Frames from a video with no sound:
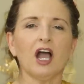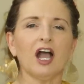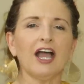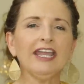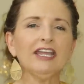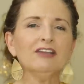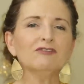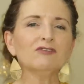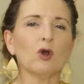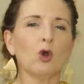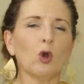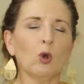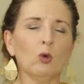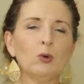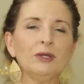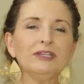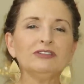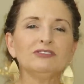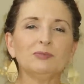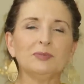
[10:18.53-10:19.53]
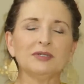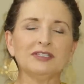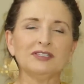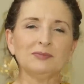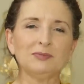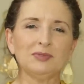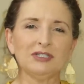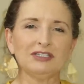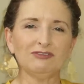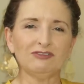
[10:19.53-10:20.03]
I have always been a
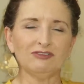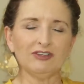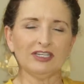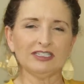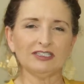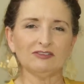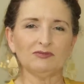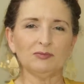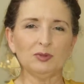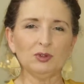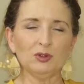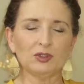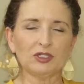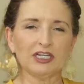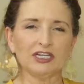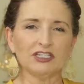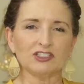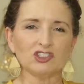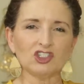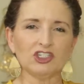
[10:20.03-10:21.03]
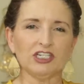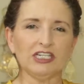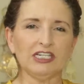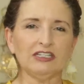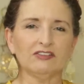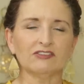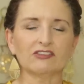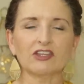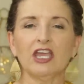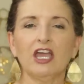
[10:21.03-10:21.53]
big fan of bootcut
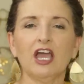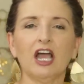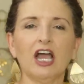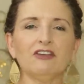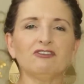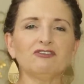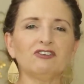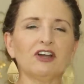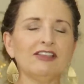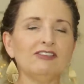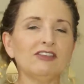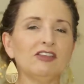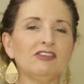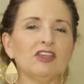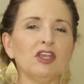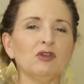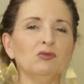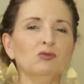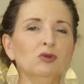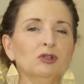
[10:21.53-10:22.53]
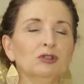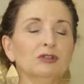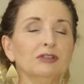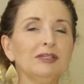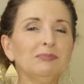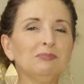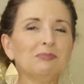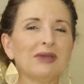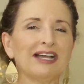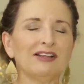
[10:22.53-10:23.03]
jeans. I find that they
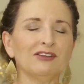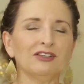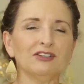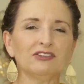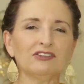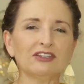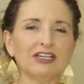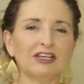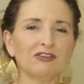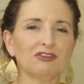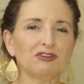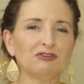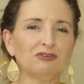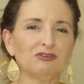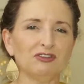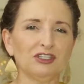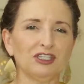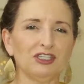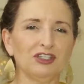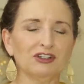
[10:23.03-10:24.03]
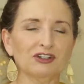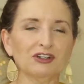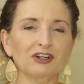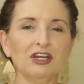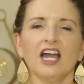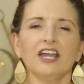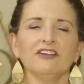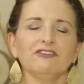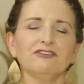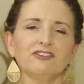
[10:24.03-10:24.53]
really balance out the figure.
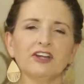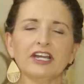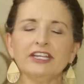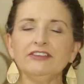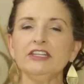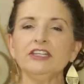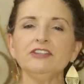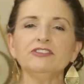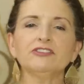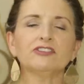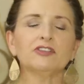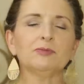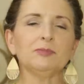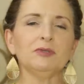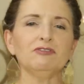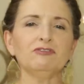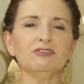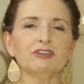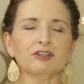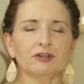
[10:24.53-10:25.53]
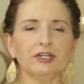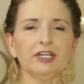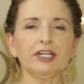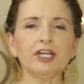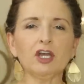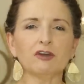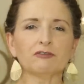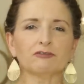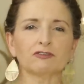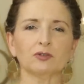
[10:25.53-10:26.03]
I find these to be very
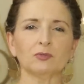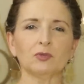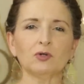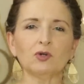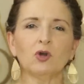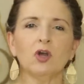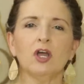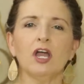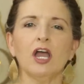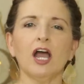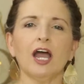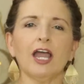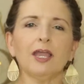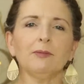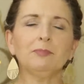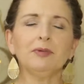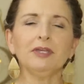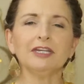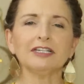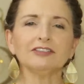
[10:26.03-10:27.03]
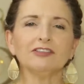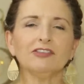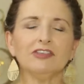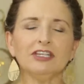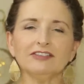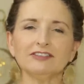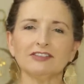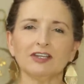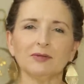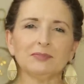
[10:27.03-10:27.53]
comfortable. I picked
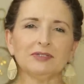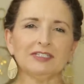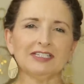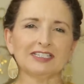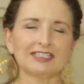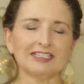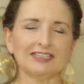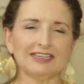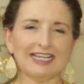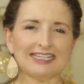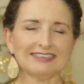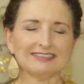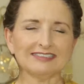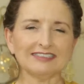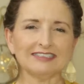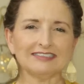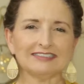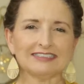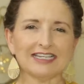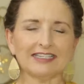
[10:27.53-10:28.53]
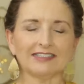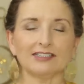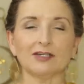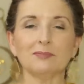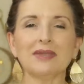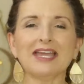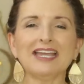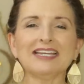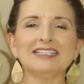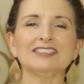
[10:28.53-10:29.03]
these up in a classic
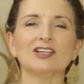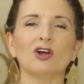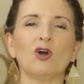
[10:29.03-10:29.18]
denim and